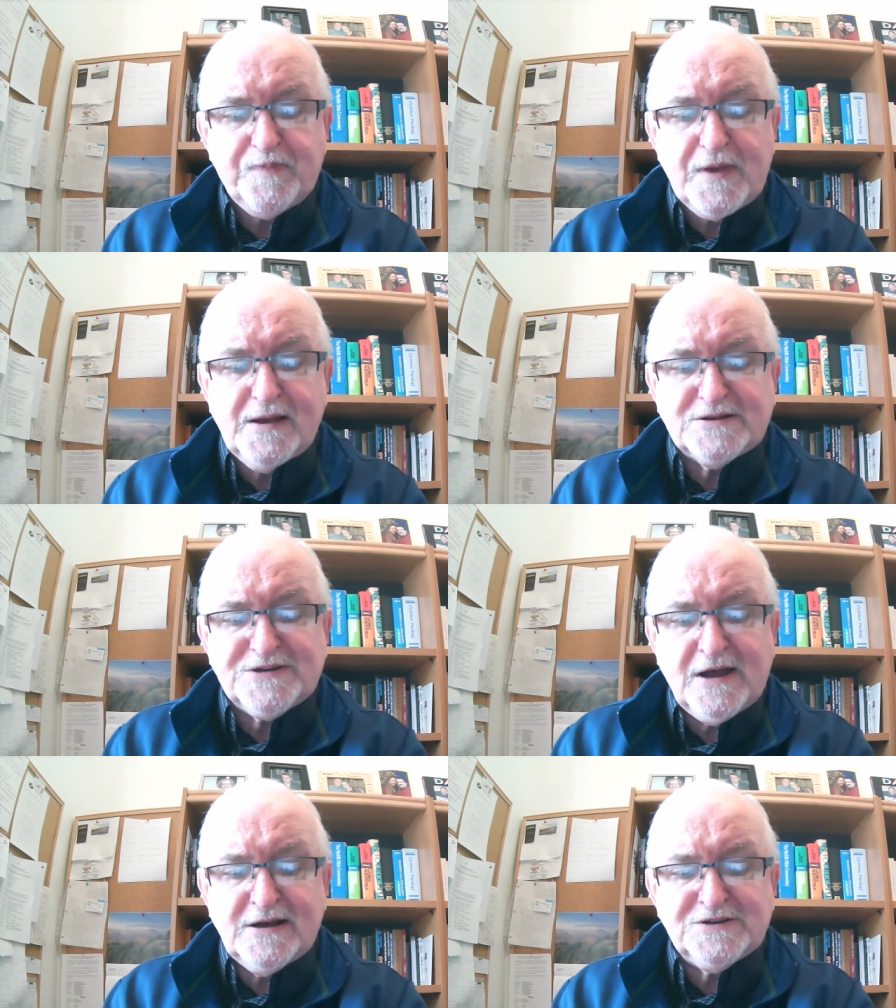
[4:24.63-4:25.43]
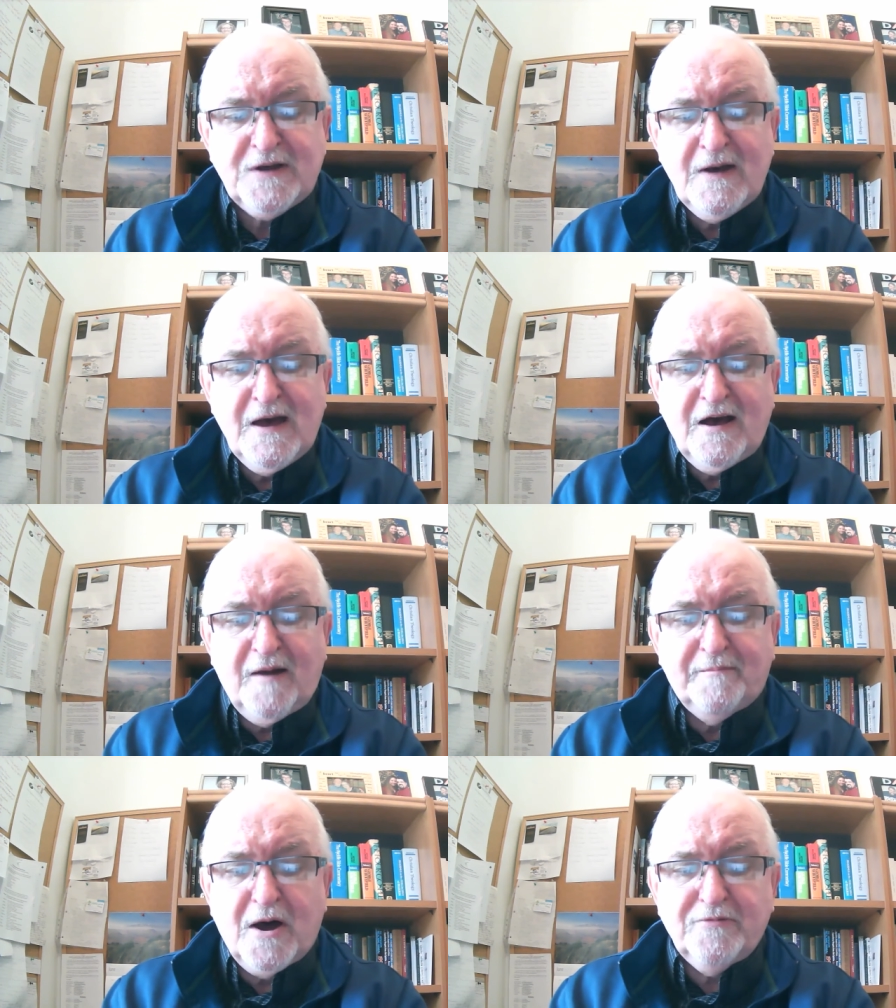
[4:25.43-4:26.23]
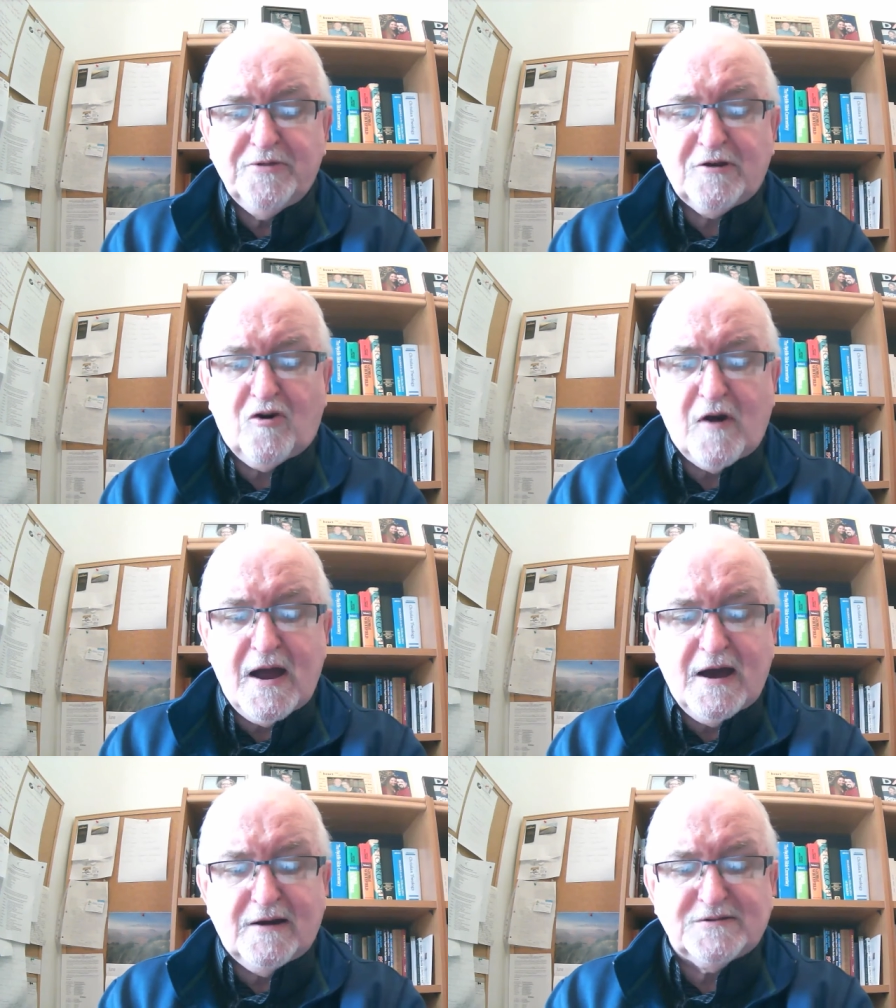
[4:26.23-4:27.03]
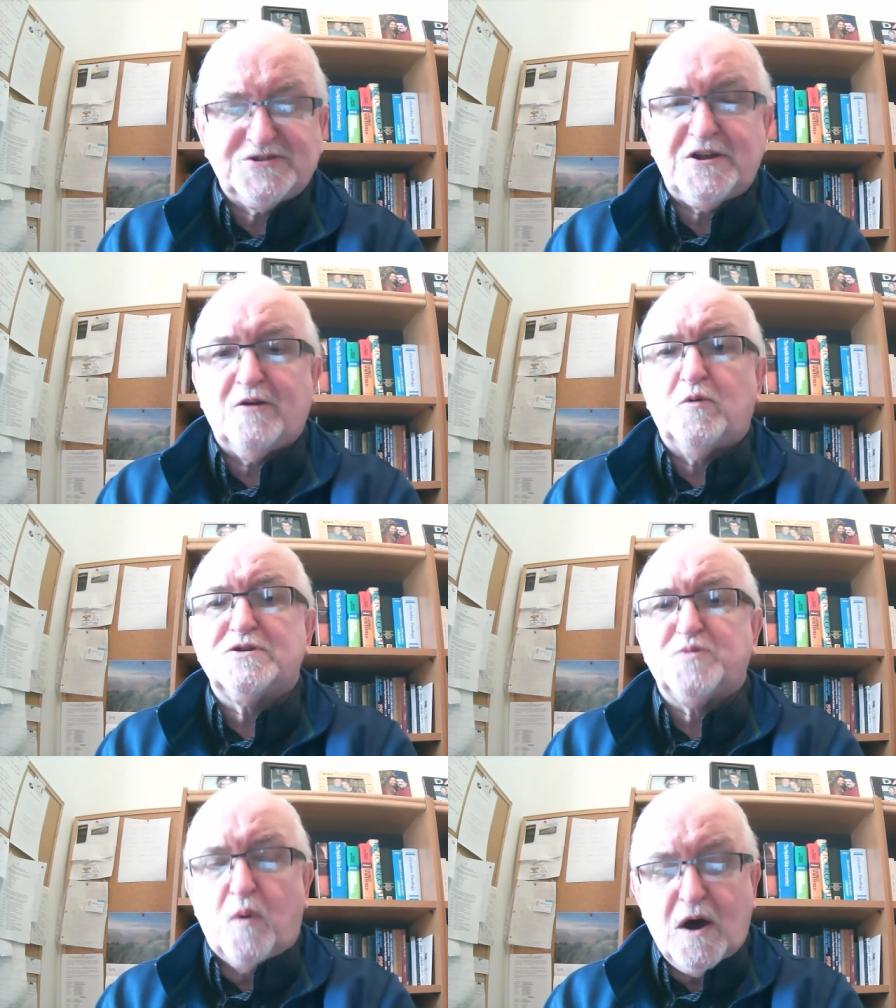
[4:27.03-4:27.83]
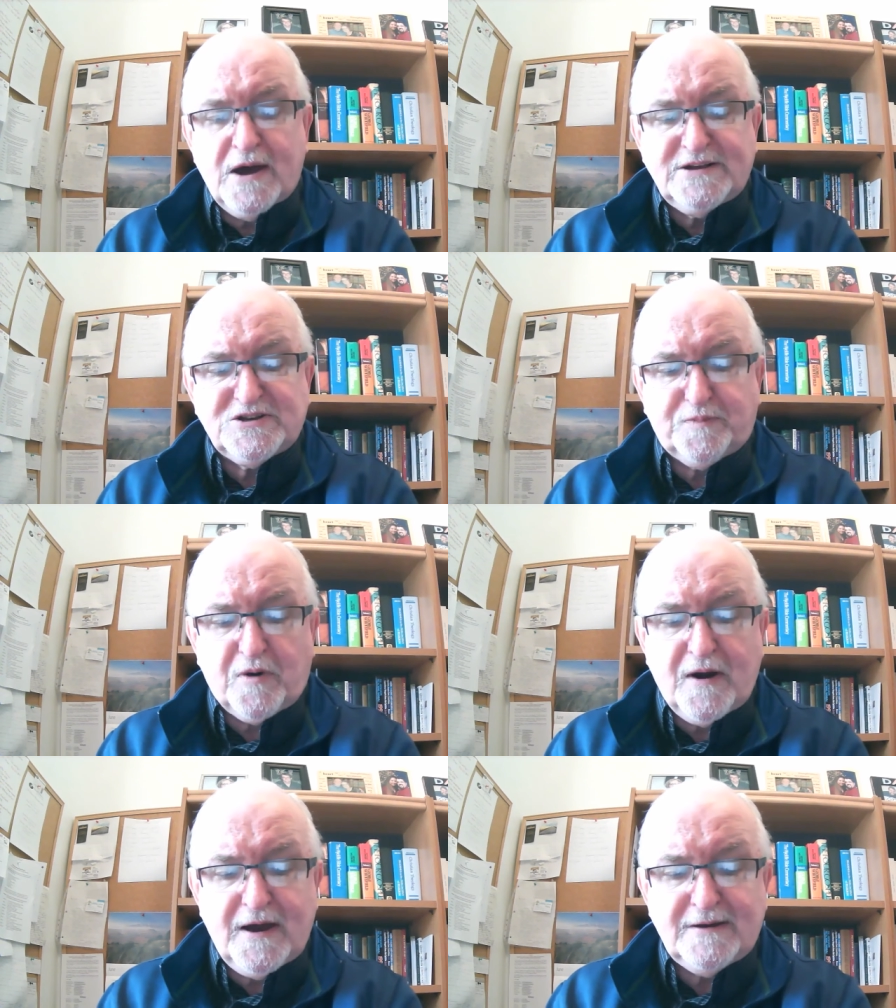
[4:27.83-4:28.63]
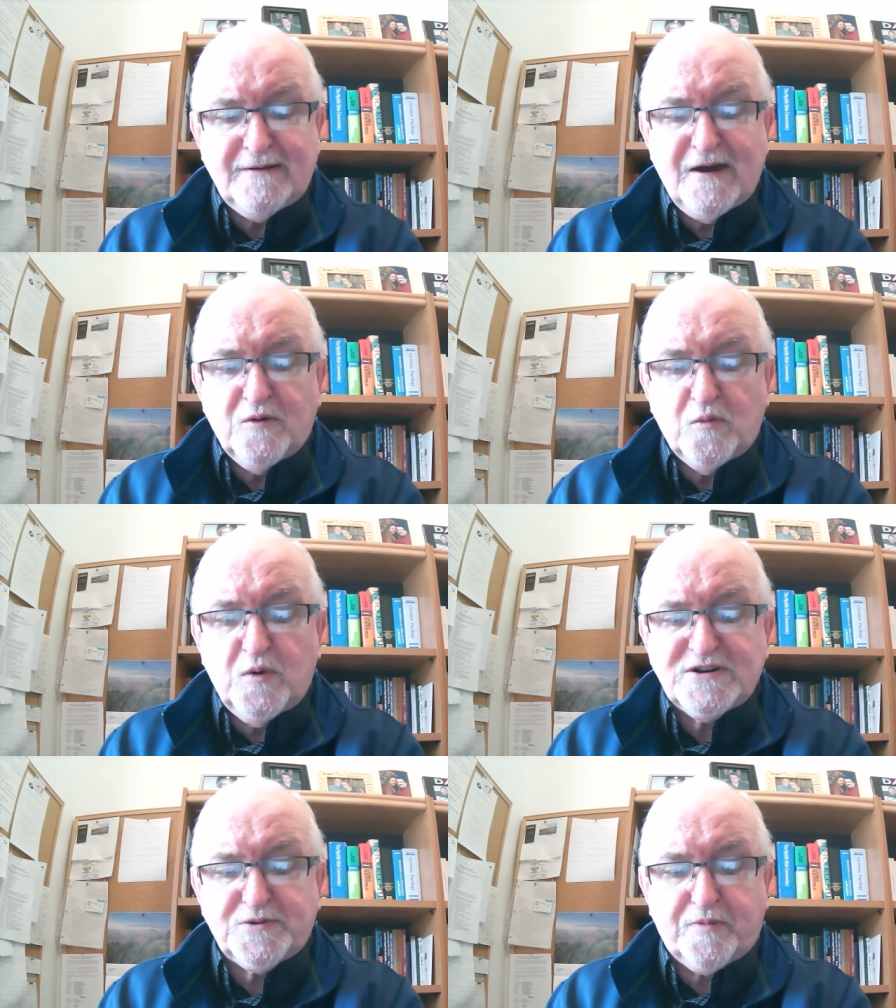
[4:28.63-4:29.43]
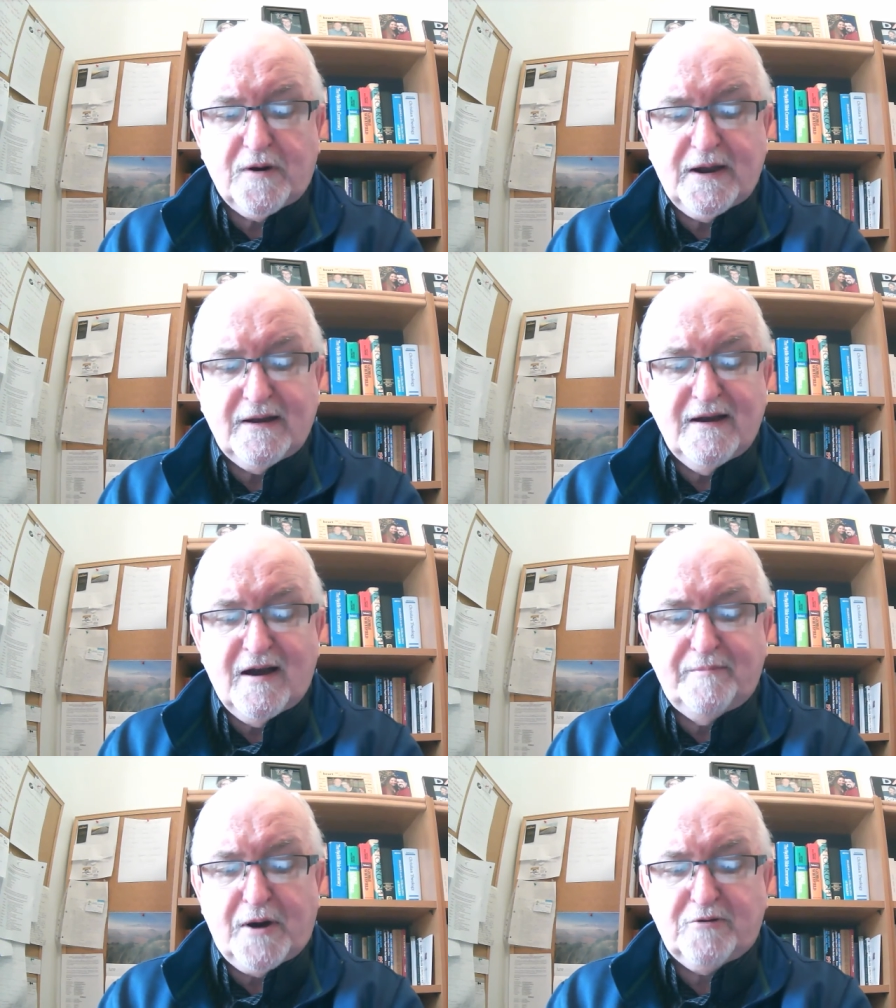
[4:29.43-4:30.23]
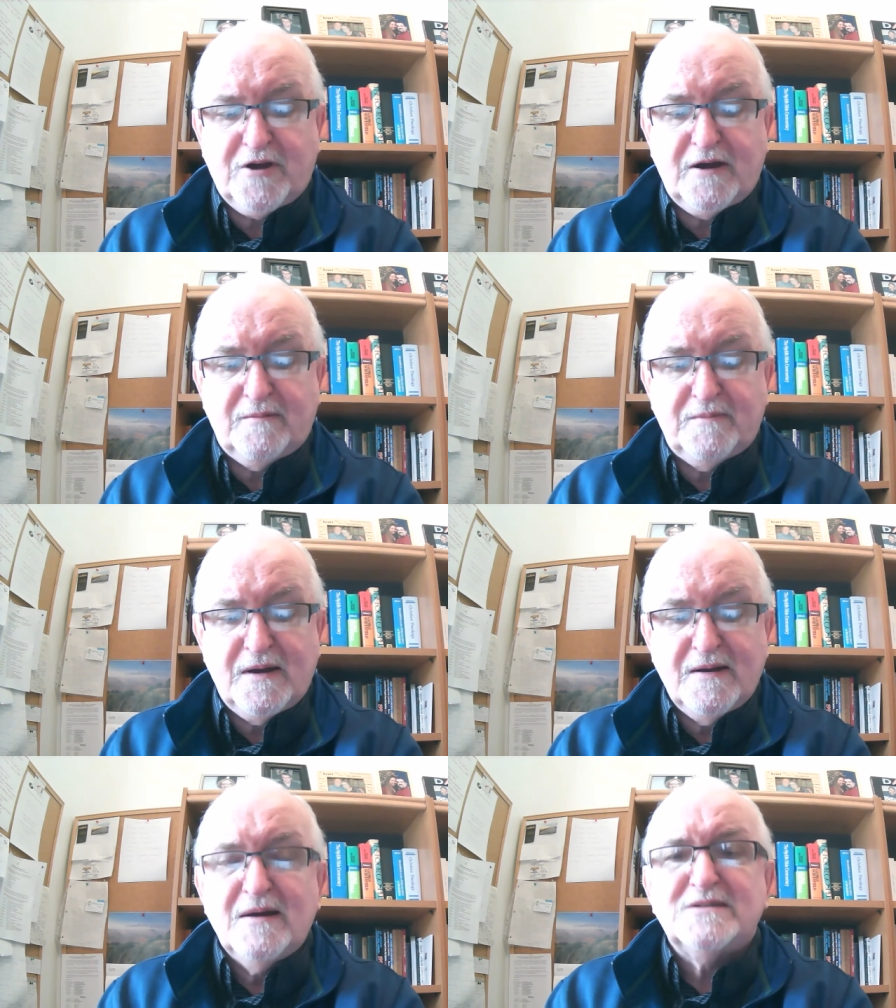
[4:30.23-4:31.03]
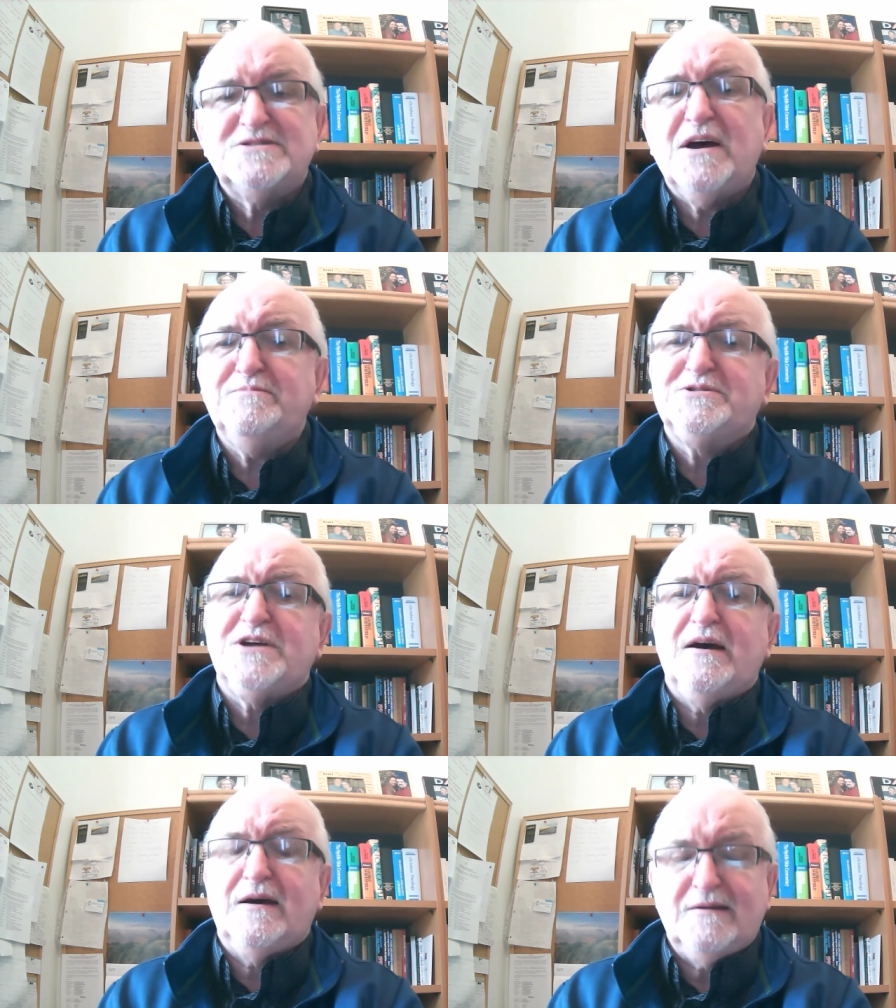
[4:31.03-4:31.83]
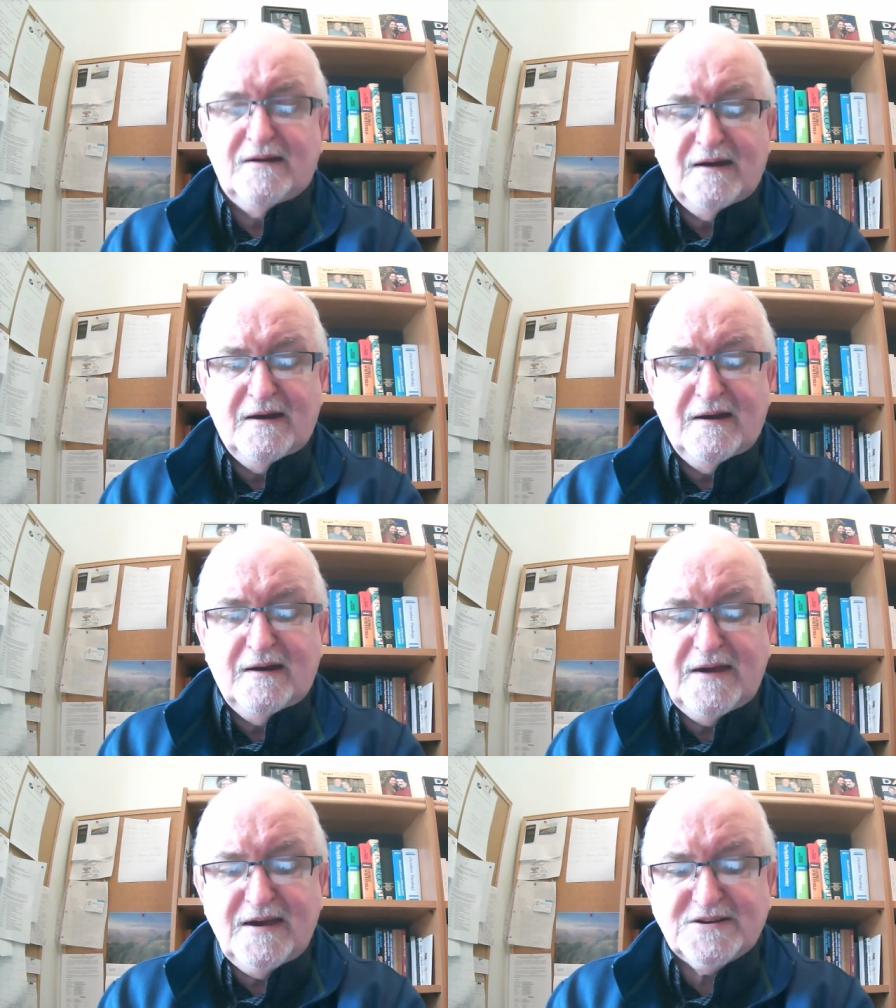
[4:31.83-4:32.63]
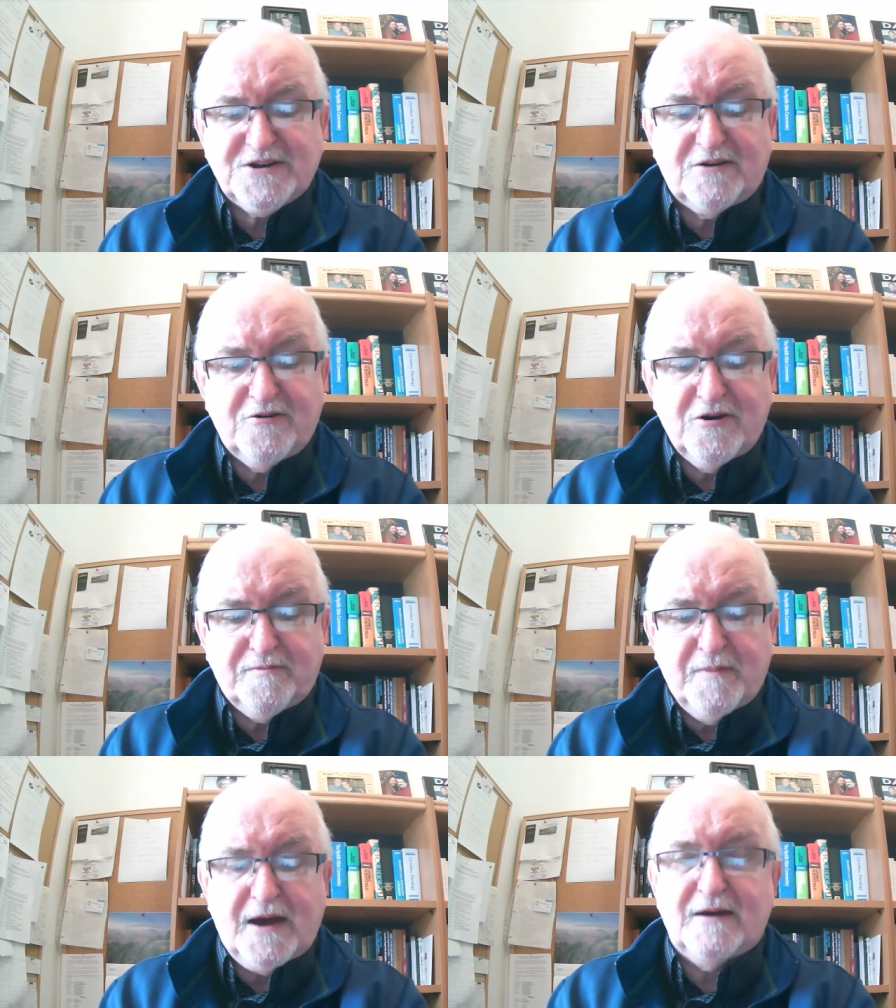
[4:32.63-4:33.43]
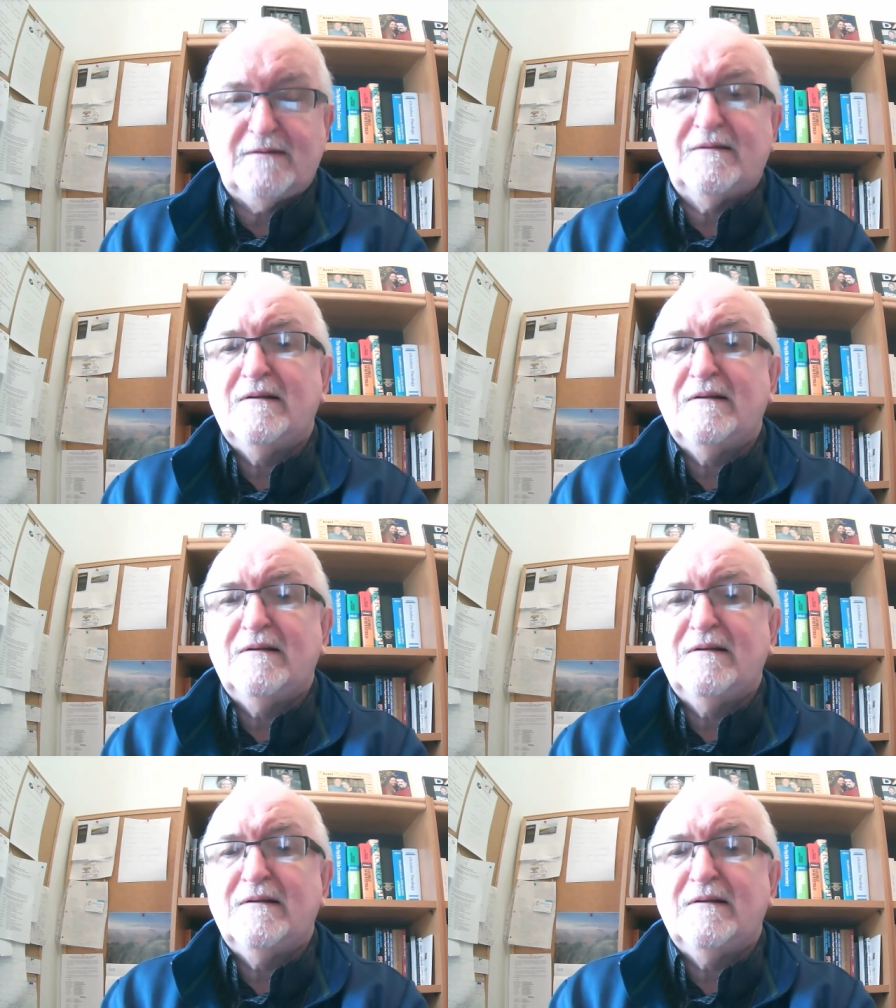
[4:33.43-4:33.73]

It says, Among the crowds there was widespread whispering about him. Some said, He is a good man.